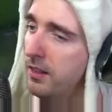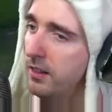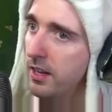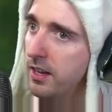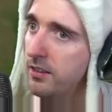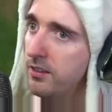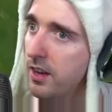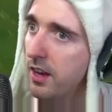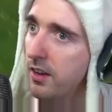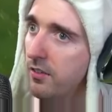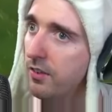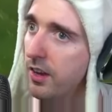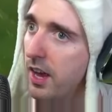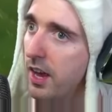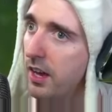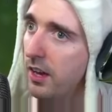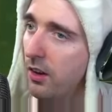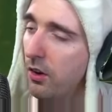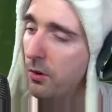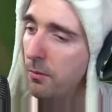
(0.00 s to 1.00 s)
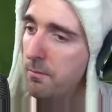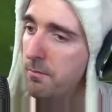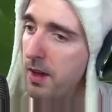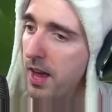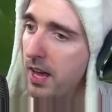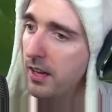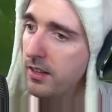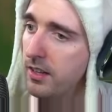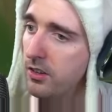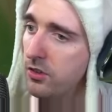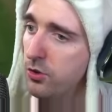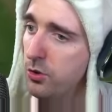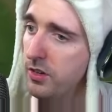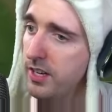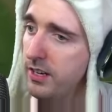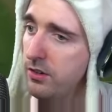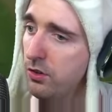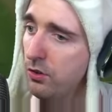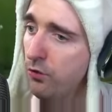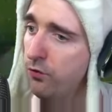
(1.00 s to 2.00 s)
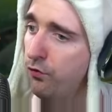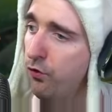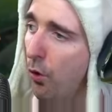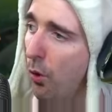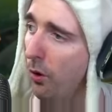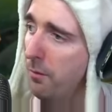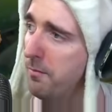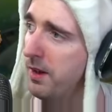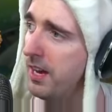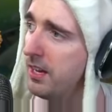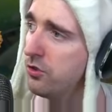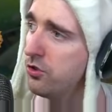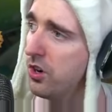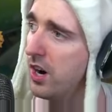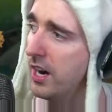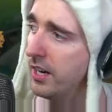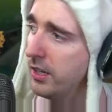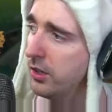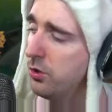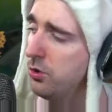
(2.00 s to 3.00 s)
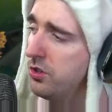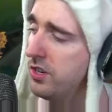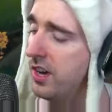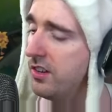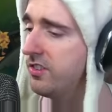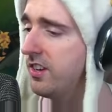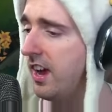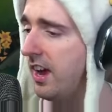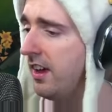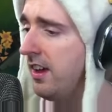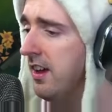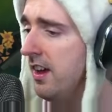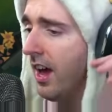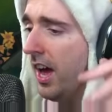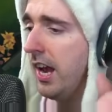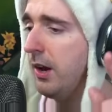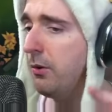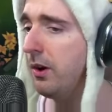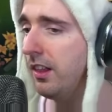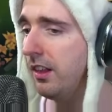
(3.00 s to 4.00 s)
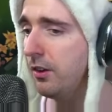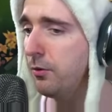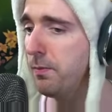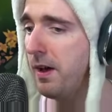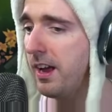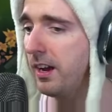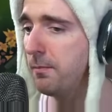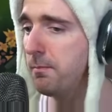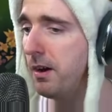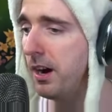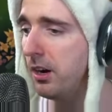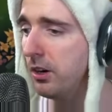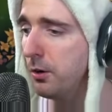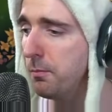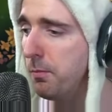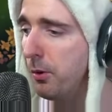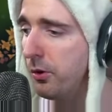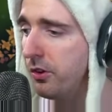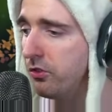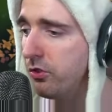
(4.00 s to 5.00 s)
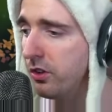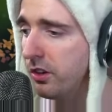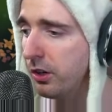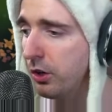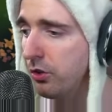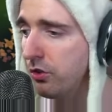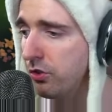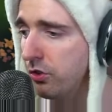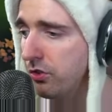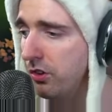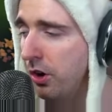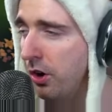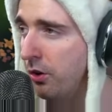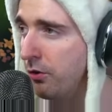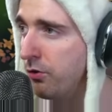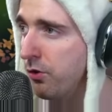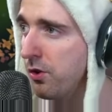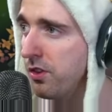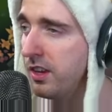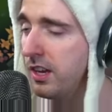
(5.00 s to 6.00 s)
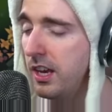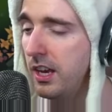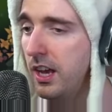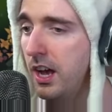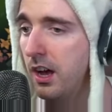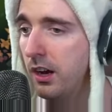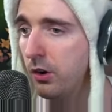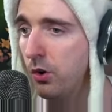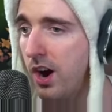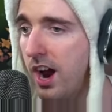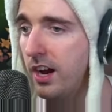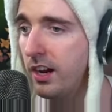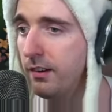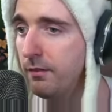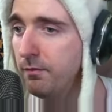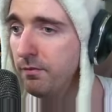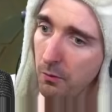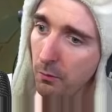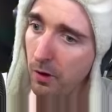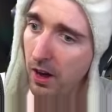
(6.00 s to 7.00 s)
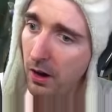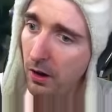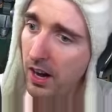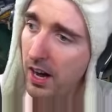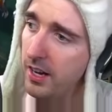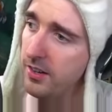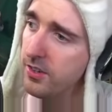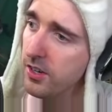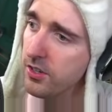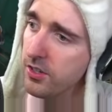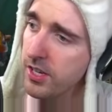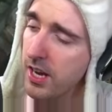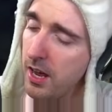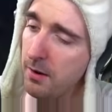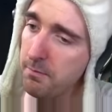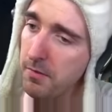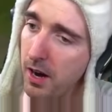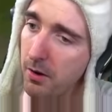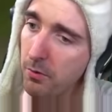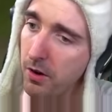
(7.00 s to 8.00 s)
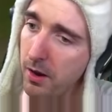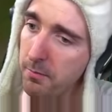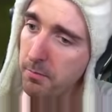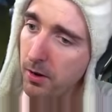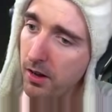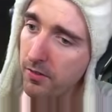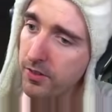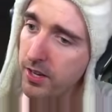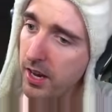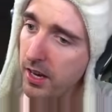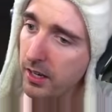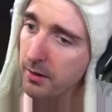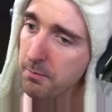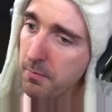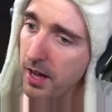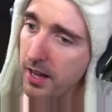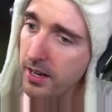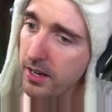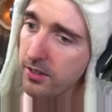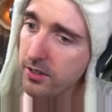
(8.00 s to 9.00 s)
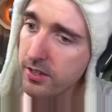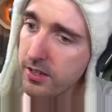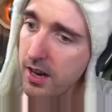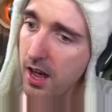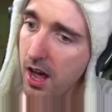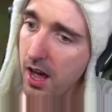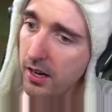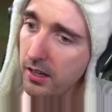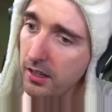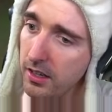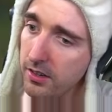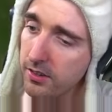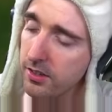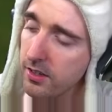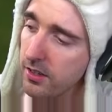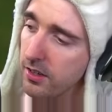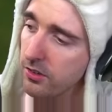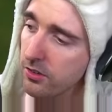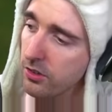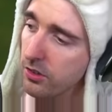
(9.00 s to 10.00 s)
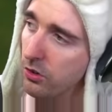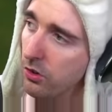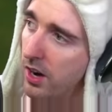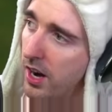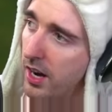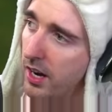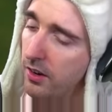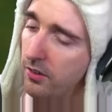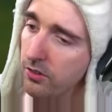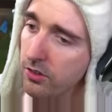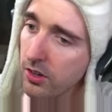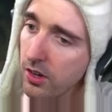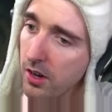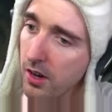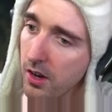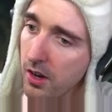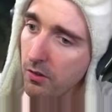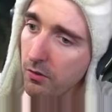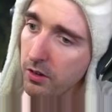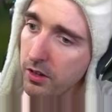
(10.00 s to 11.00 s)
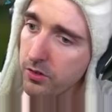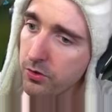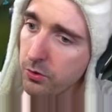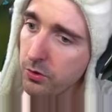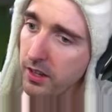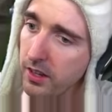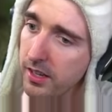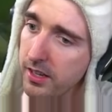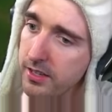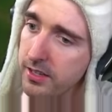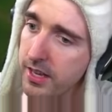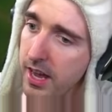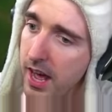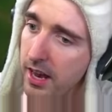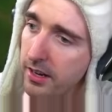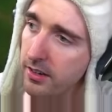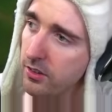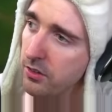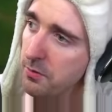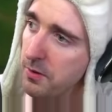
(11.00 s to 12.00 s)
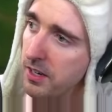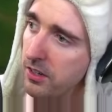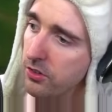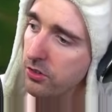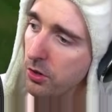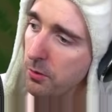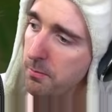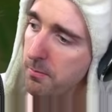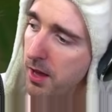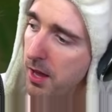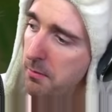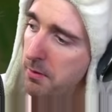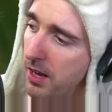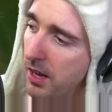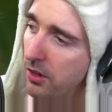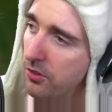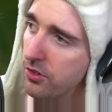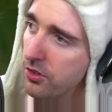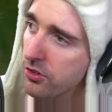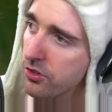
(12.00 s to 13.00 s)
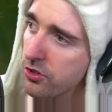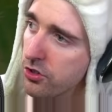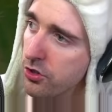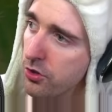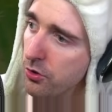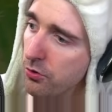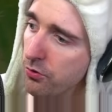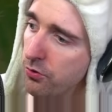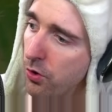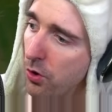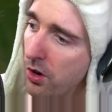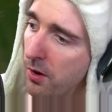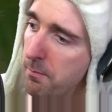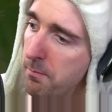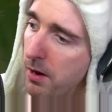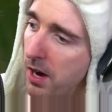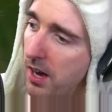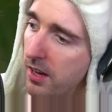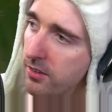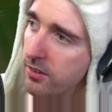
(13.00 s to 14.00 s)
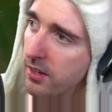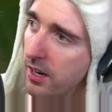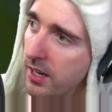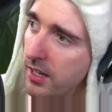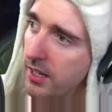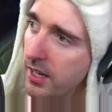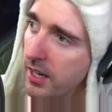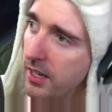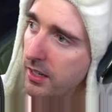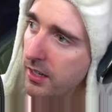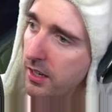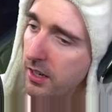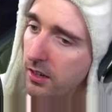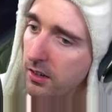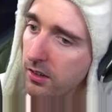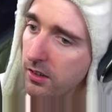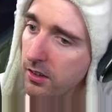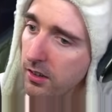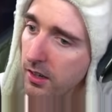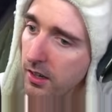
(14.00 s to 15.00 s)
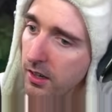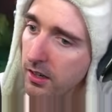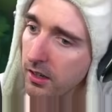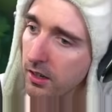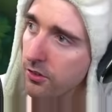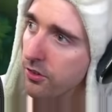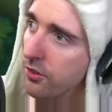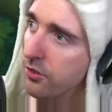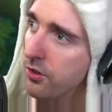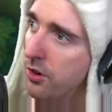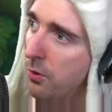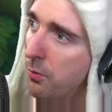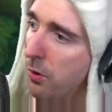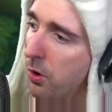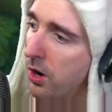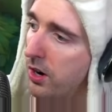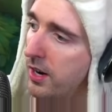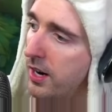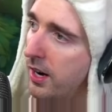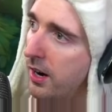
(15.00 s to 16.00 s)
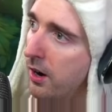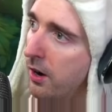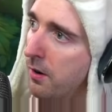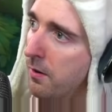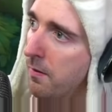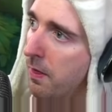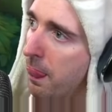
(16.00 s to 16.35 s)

lane's AFK, oh man, they just four-man dragon. Who does that? Anyway, let's back and buy our components for the Guinsoo, or for the Kraken. Well, I just had my red buff taken by this Nautilus and this Graves, which really saddens me. So maybe I'll just shoot for a bot side gank here, because there's no ward here.